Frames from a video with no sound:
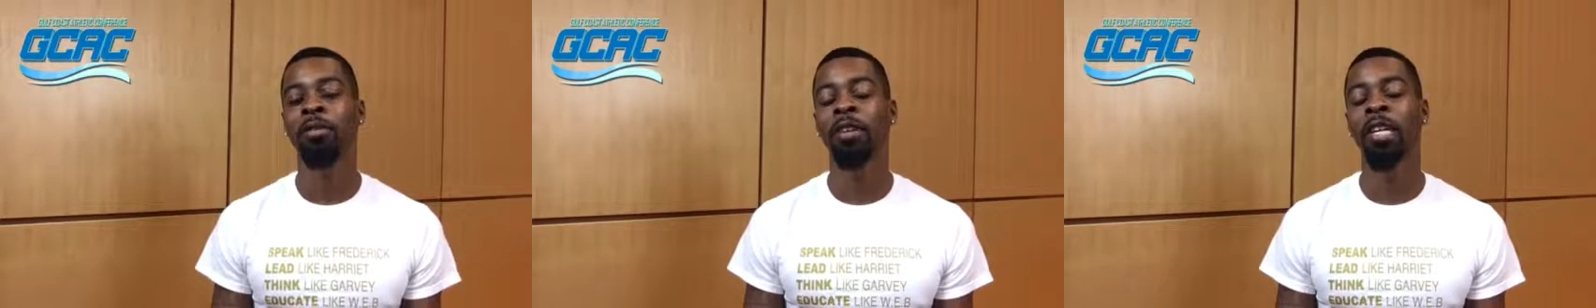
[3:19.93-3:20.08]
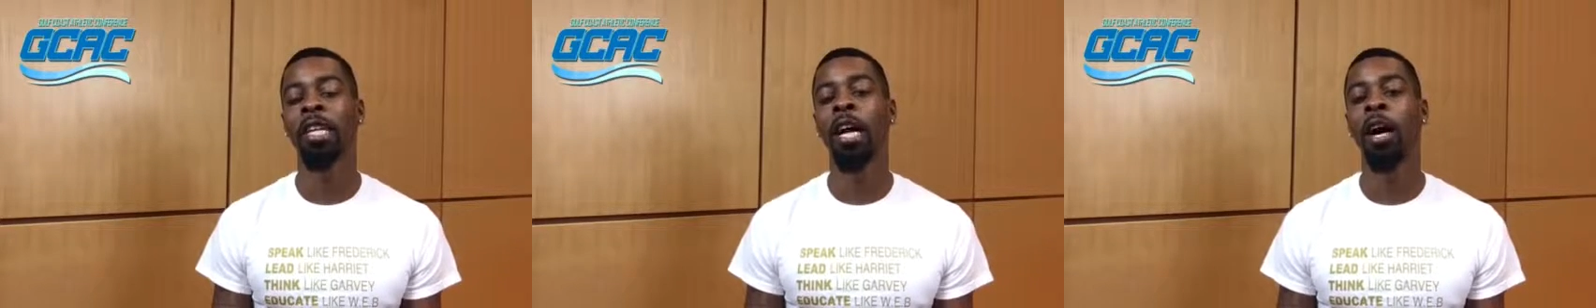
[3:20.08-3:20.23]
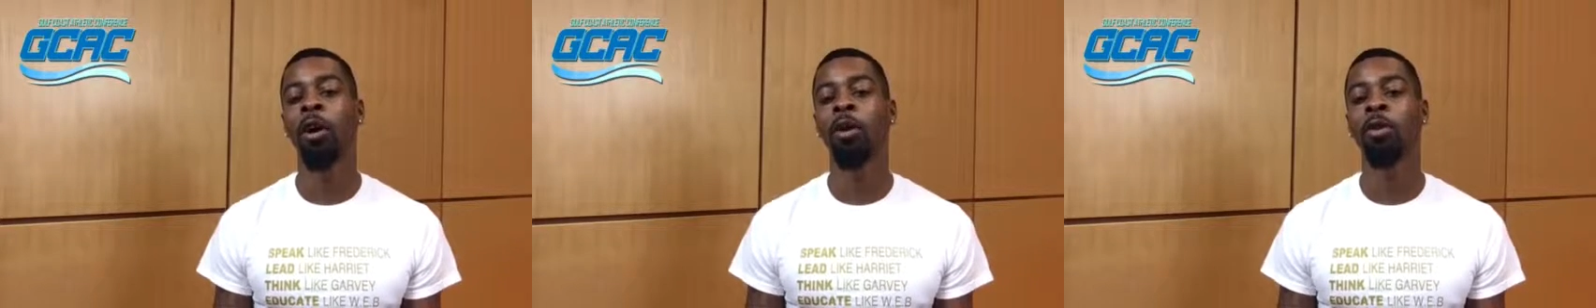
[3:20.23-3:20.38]

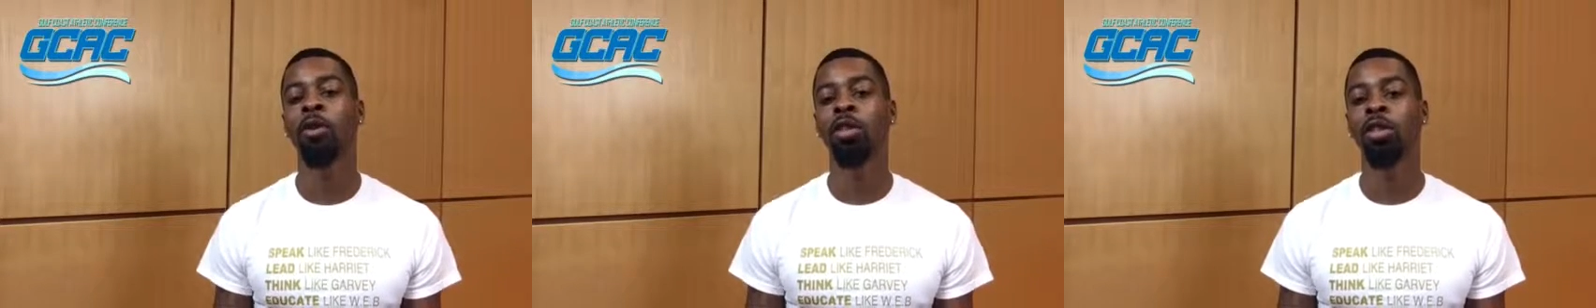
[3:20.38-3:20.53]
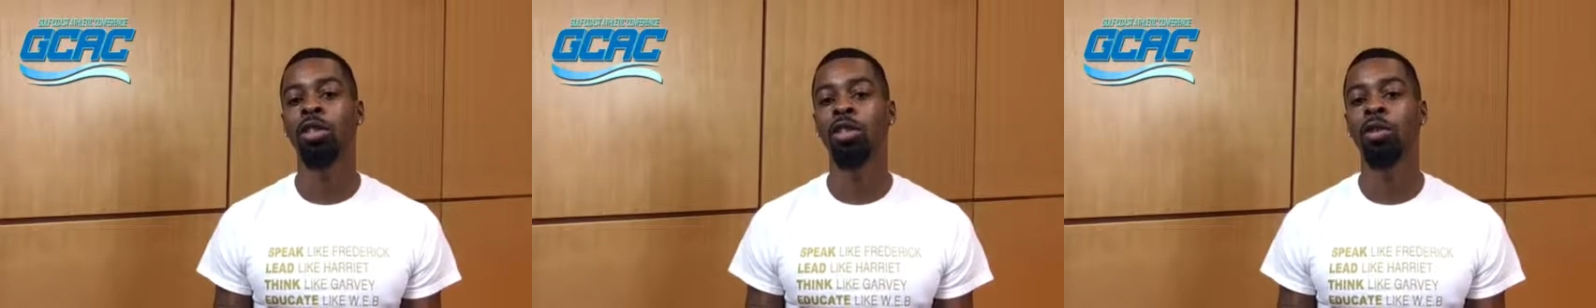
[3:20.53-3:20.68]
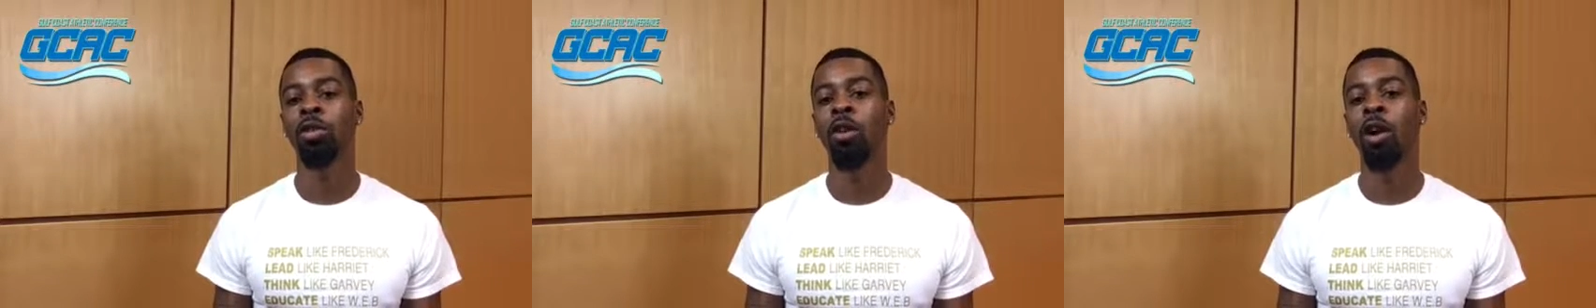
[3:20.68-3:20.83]
Figure out
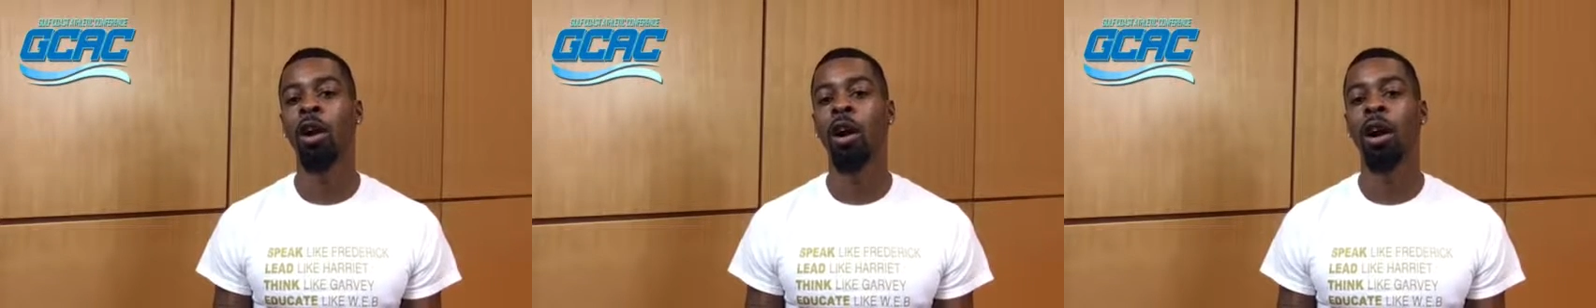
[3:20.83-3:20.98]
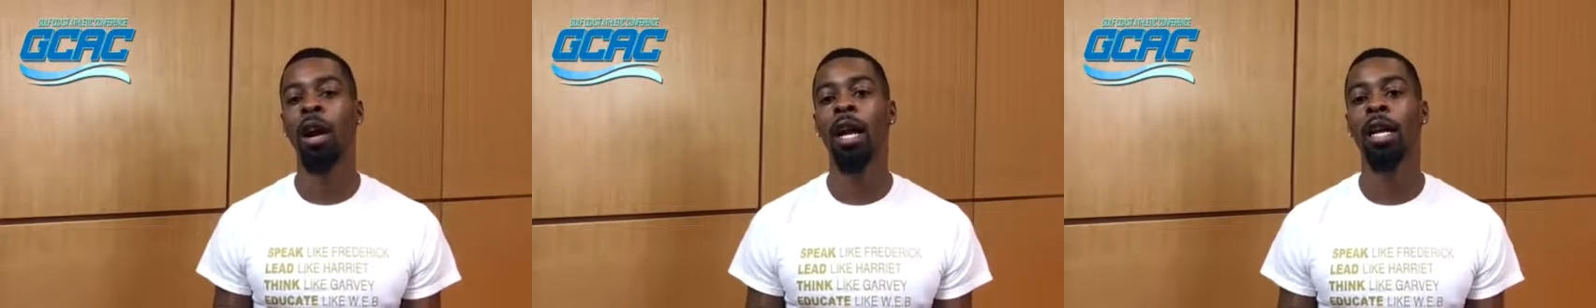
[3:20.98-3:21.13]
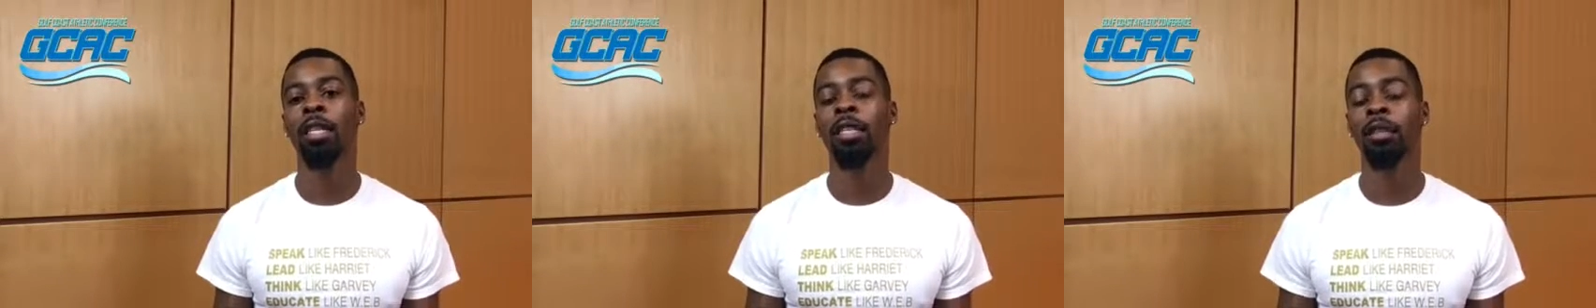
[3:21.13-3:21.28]
who you
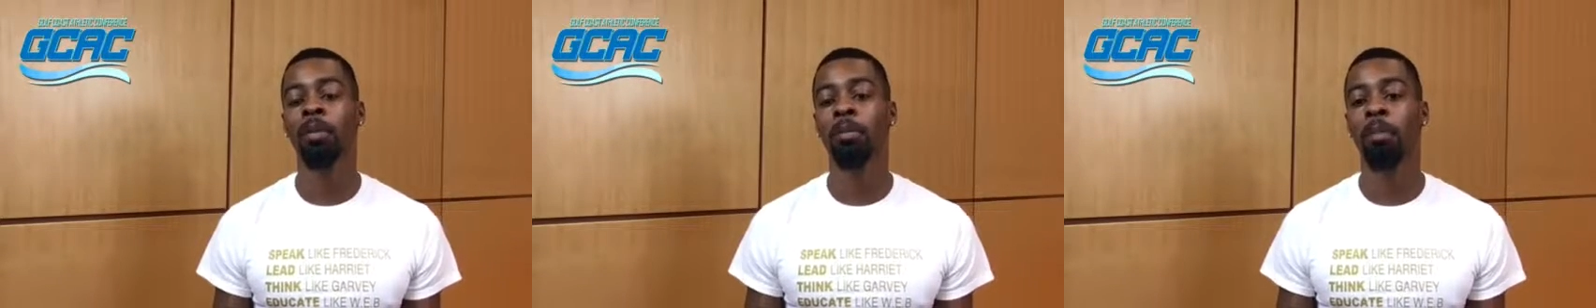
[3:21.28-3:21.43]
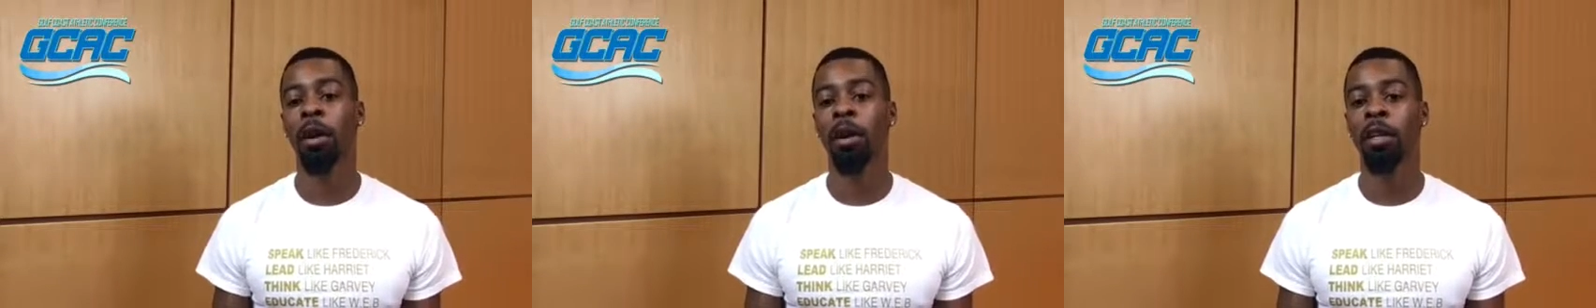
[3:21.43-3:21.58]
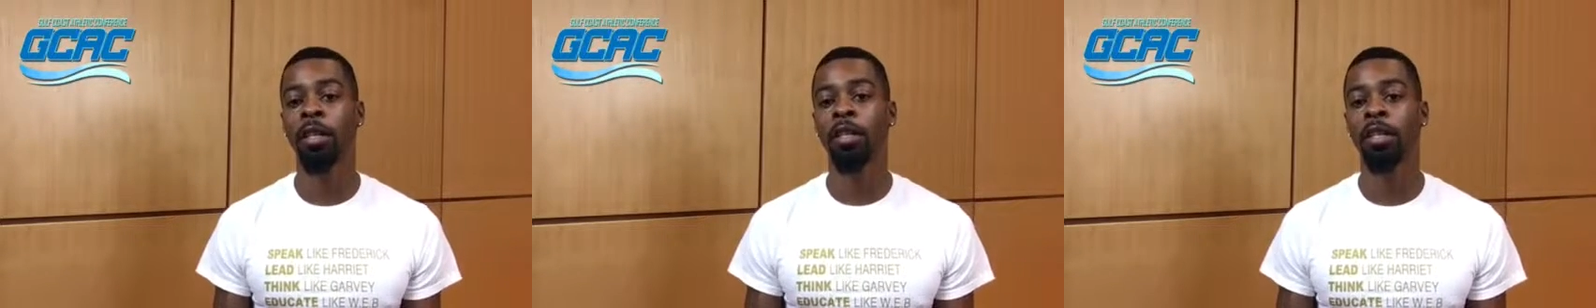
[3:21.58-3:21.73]
are as a
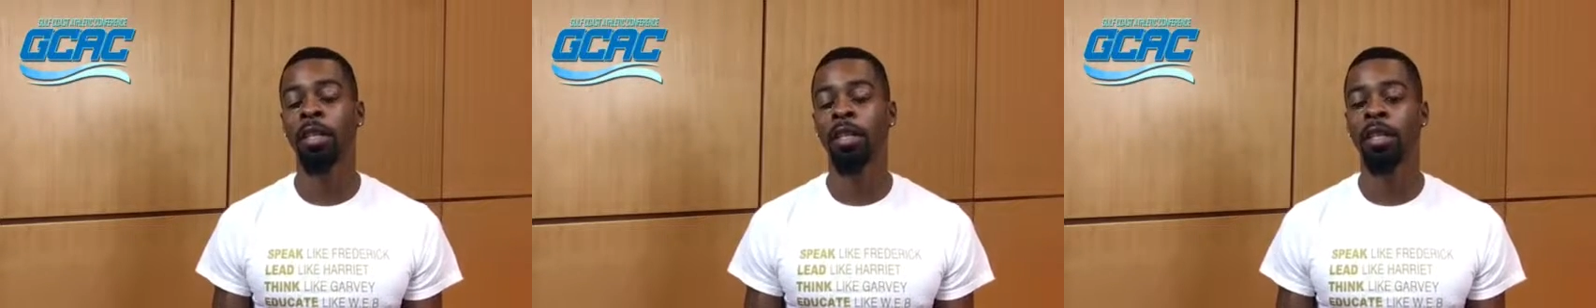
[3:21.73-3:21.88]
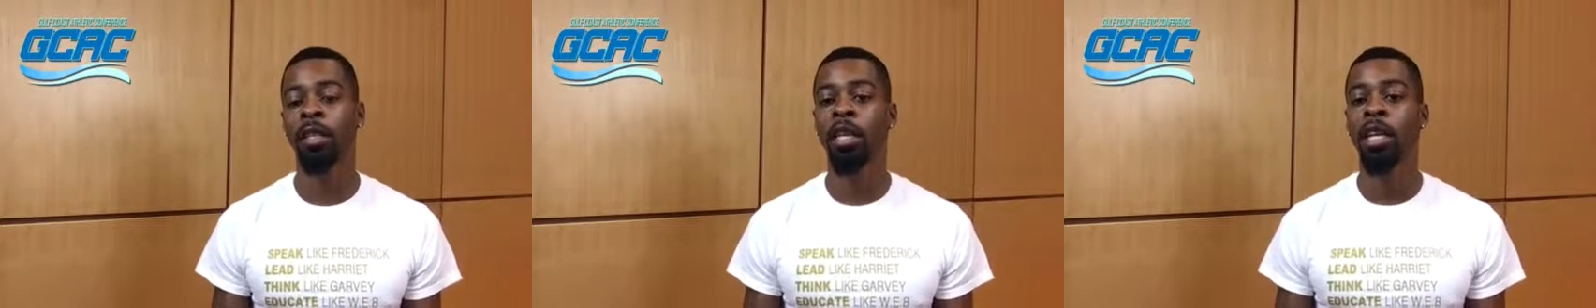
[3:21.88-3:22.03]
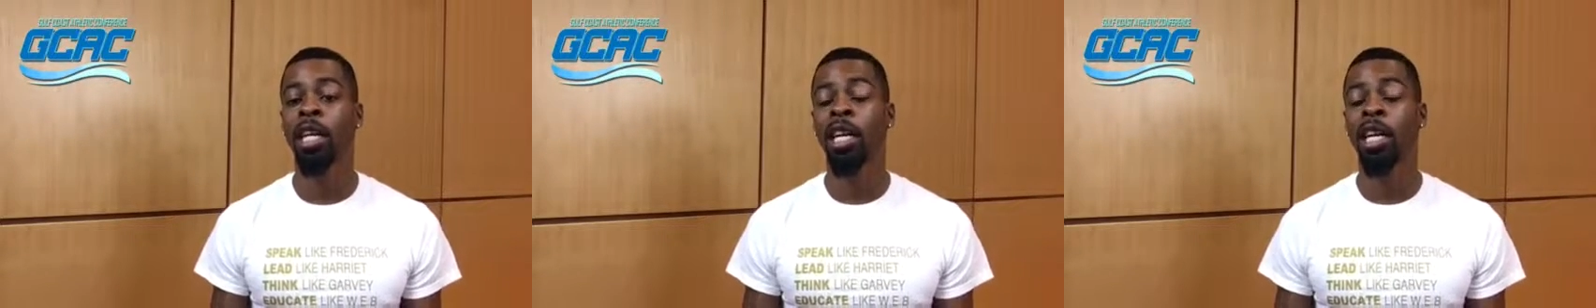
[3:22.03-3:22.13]
person.